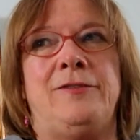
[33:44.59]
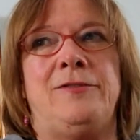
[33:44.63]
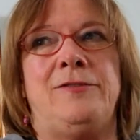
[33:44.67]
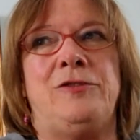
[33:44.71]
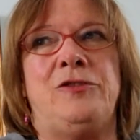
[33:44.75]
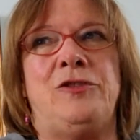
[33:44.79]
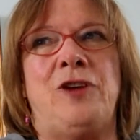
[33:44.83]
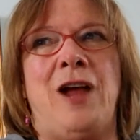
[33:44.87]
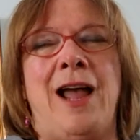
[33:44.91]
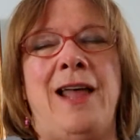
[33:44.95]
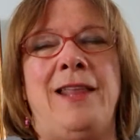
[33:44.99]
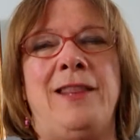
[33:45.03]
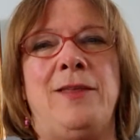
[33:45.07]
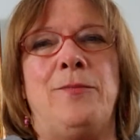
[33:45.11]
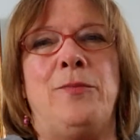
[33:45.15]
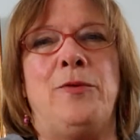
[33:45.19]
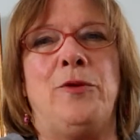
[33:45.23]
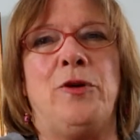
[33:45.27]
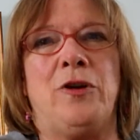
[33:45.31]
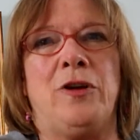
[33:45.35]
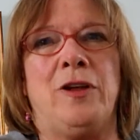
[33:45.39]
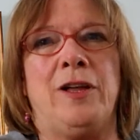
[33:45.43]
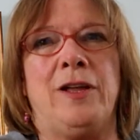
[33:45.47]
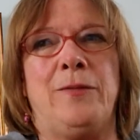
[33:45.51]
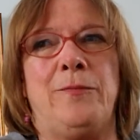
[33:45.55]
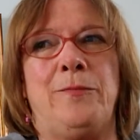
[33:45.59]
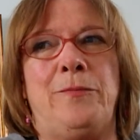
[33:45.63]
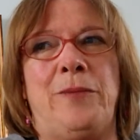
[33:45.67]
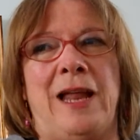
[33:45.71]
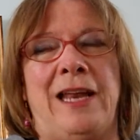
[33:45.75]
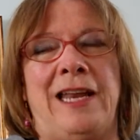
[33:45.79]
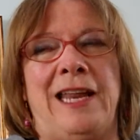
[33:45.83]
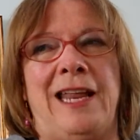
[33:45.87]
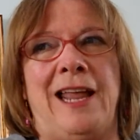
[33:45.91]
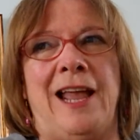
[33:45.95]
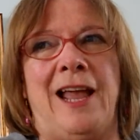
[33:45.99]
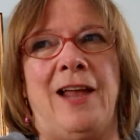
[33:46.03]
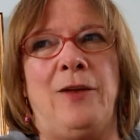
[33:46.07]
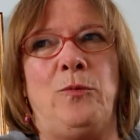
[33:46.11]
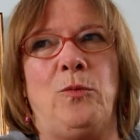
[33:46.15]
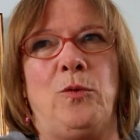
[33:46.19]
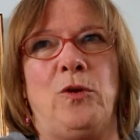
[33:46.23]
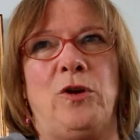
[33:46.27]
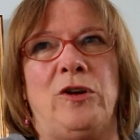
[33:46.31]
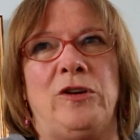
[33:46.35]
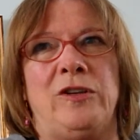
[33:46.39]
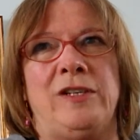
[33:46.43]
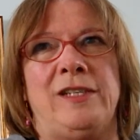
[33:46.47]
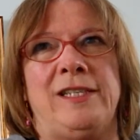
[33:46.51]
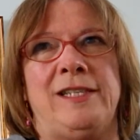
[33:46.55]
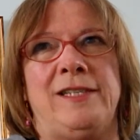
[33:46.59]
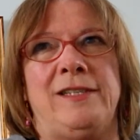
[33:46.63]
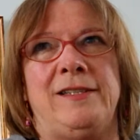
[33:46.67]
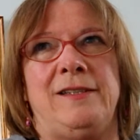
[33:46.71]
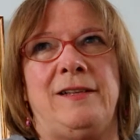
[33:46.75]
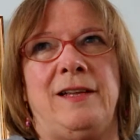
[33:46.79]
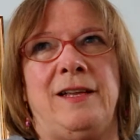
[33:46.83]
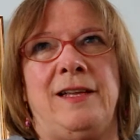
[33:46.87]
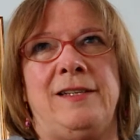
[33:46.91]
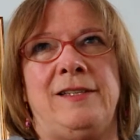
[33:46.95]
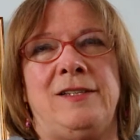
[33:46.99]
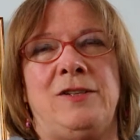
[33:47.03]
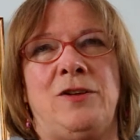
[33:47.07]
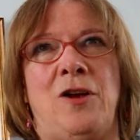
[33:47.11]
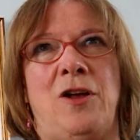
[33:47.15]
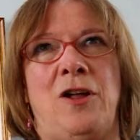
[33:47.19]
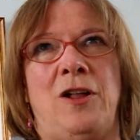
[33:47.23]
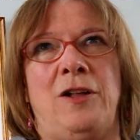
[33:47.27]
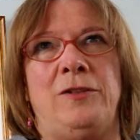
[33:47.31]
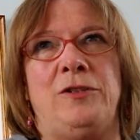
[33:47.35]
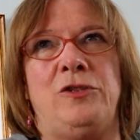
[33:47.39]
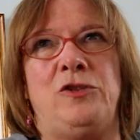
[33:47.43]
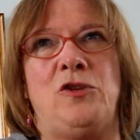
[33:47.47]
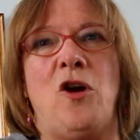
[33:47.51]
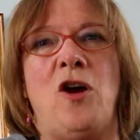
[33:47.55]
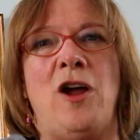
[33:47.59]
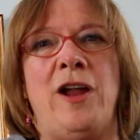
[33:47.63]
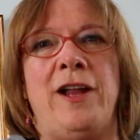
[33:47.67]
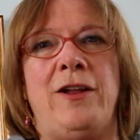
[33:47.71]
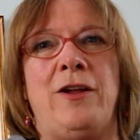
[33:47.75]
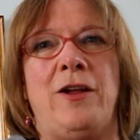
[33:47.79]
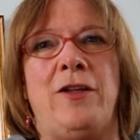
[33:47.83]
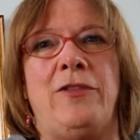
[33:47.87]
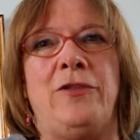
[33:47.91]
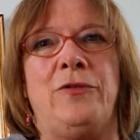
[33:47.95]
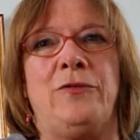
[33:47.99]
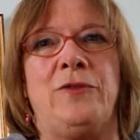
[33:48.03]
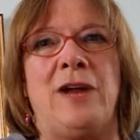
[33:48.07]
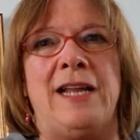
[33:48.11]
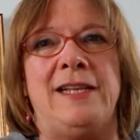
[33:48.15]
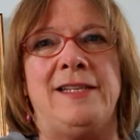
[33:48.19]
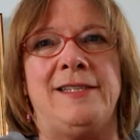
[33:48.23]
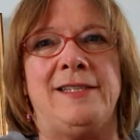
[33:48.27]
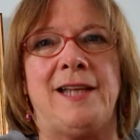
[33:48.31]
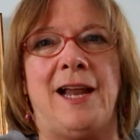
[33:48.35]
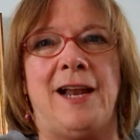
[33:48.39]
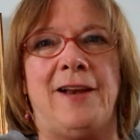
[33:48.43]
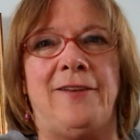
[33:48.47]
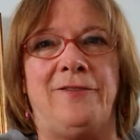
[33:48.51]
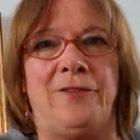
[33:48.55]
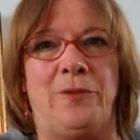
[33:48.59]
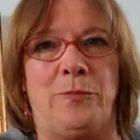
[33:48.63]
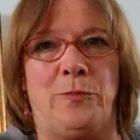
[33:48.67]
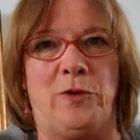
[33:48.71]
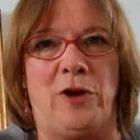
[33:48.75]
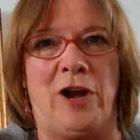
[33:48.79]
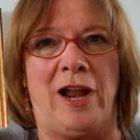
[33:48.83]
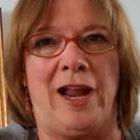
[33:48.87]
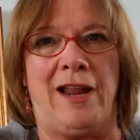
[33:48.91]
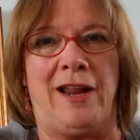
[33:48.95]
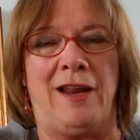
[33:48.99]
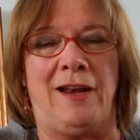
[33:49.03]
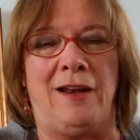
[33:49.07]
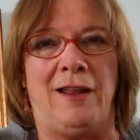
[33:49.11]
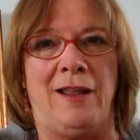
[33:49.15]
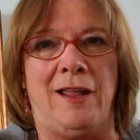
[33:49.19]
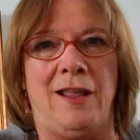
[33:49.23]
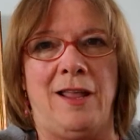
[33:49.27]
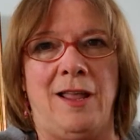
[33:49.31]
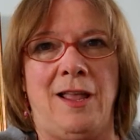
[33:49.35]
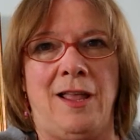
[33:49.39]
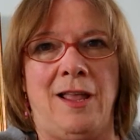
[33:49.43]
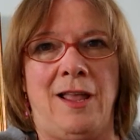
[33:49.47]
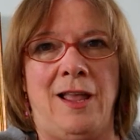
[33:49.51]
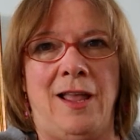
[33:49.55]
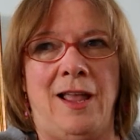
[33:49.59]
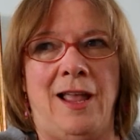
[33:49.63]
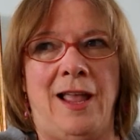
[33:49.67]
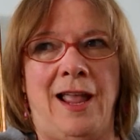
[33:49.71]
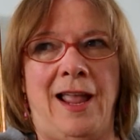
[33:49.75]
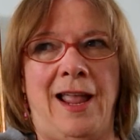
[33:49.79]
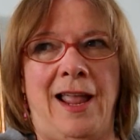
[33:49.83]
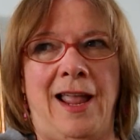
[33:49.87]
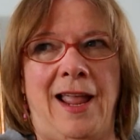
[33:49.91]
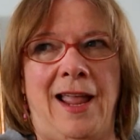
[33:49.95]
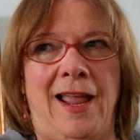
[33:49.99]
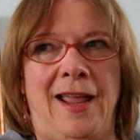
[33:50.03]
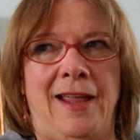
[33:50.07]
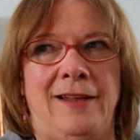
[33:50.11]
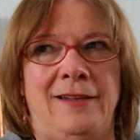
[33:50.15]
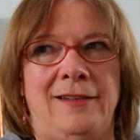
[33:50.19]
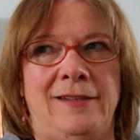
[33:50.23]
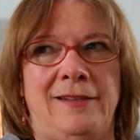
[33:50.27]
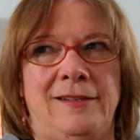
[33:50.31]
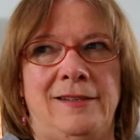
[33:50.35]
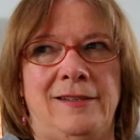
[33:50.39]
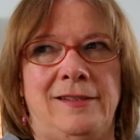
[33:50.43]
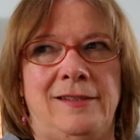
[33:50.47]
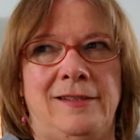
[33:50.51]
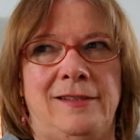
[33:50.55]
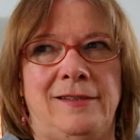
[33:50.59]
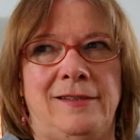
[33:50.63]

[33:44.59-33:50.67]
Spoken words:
try the book Betty Edwards. It's called Drawing on the Right Side of the Brain. And,